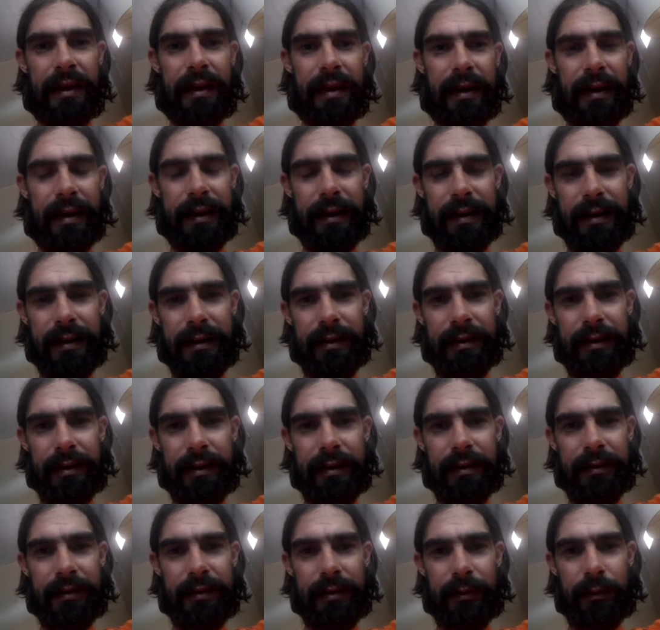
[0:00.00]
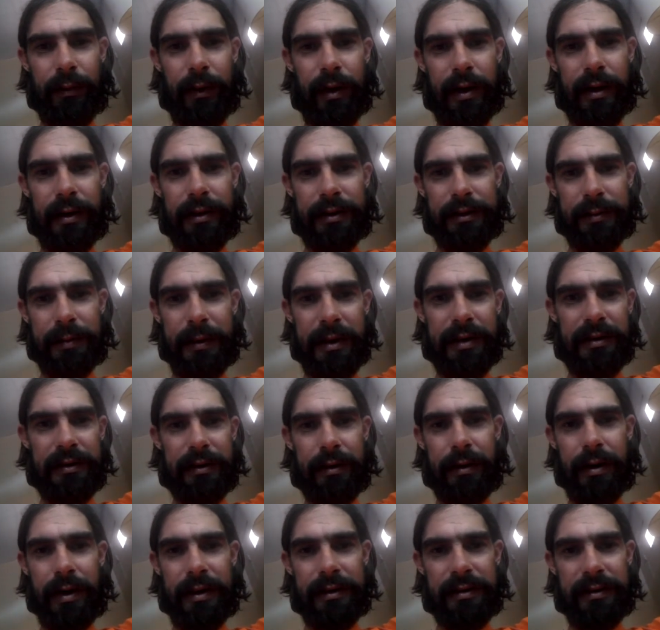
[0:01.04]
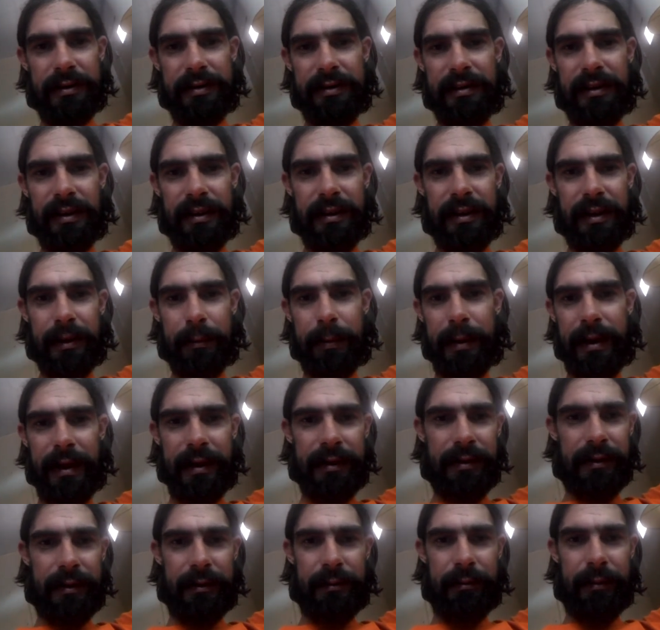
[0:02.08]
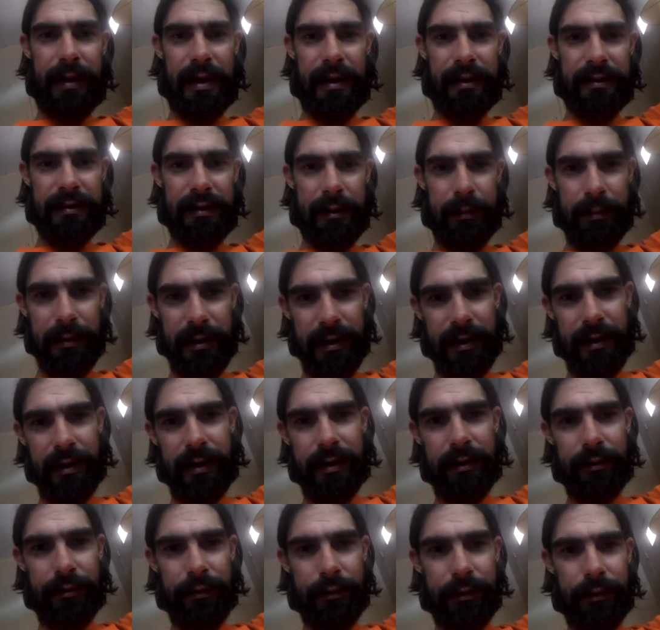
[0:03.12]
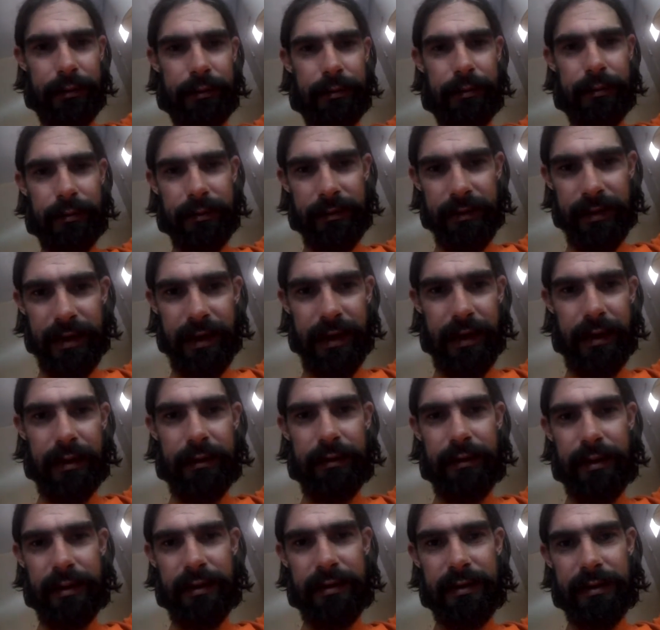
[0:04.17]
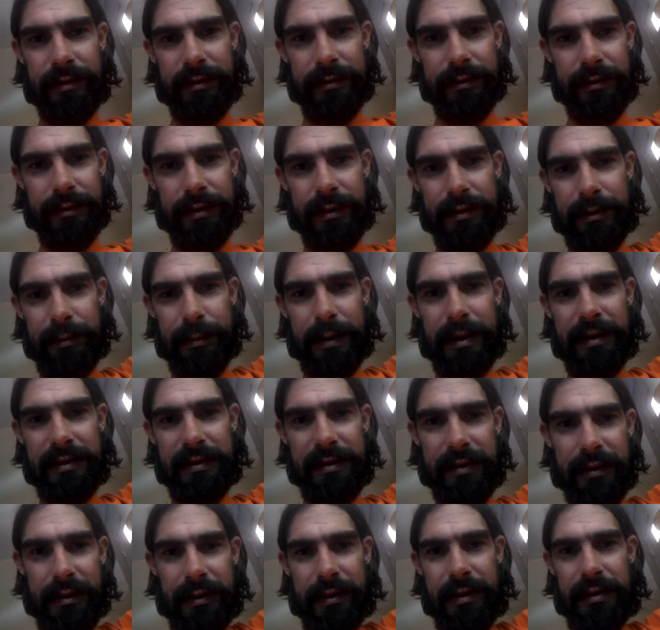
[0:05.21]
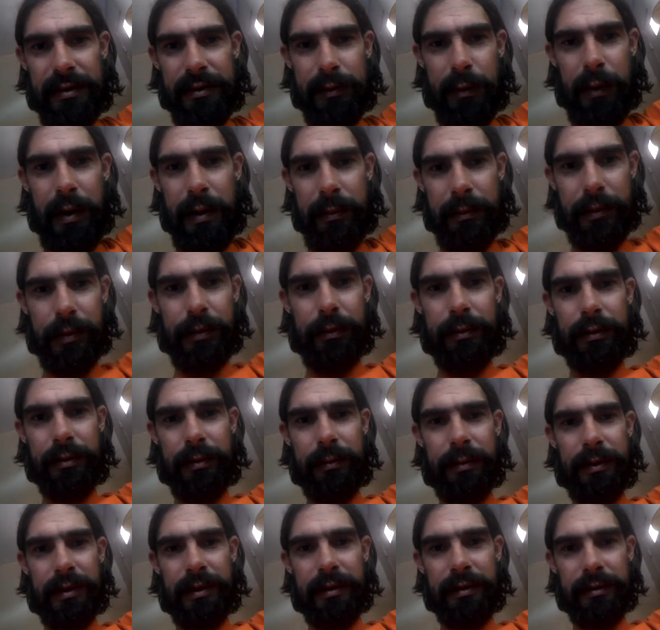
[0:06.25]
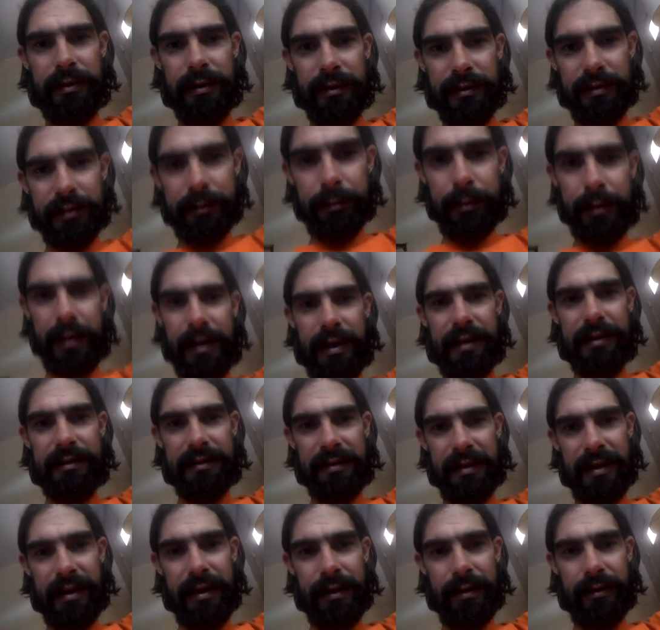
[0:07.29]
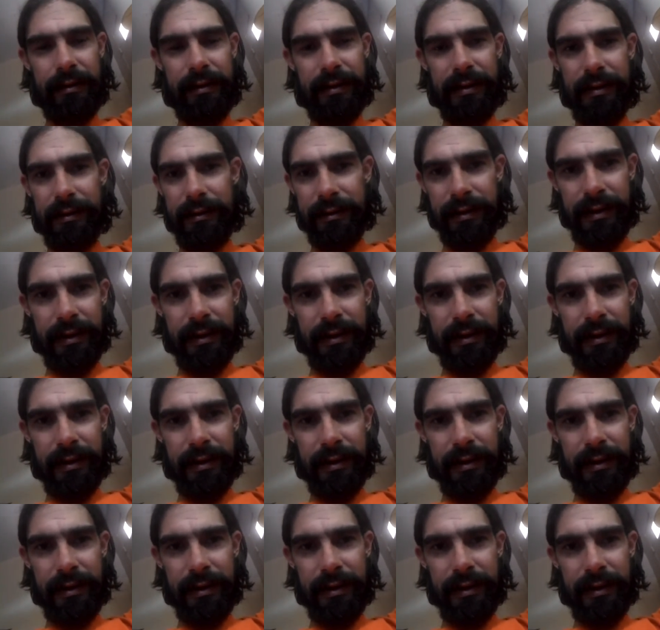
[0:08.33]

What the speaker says: and the water sprays across the seal deck pad and it makes up the air through that. It's basically a swamp cooler, but it supplies the air that